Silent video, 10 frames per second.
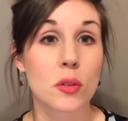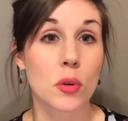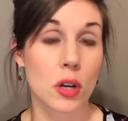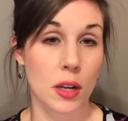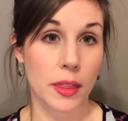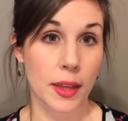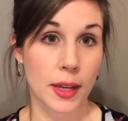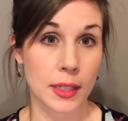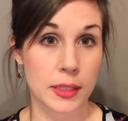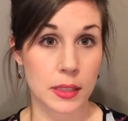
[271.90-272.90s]
to work on
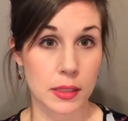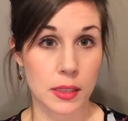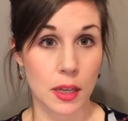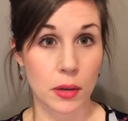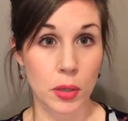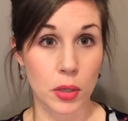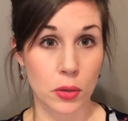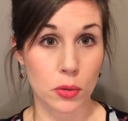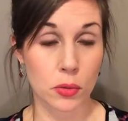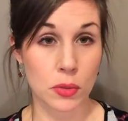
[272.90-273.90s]
that and see how it
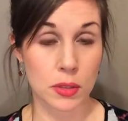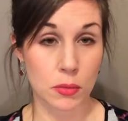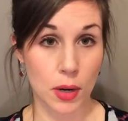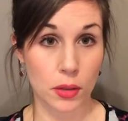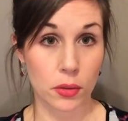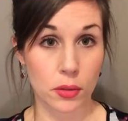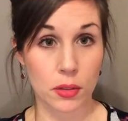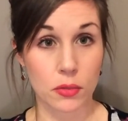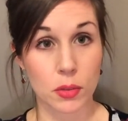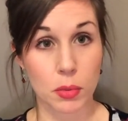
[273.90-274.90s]
goes rather
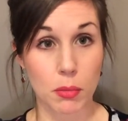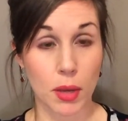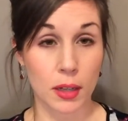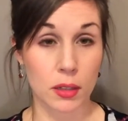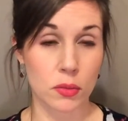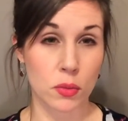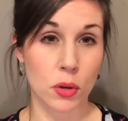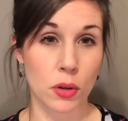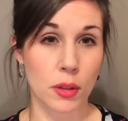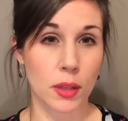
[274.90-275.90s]
than flipping back and
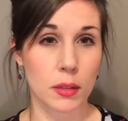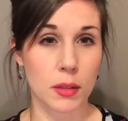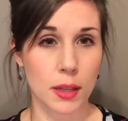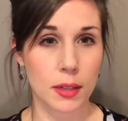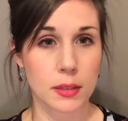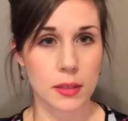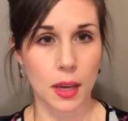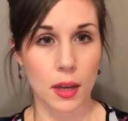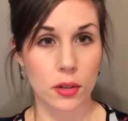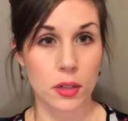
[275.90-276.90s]
forth and getting
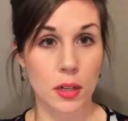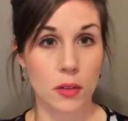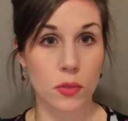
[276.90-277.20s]
scattered and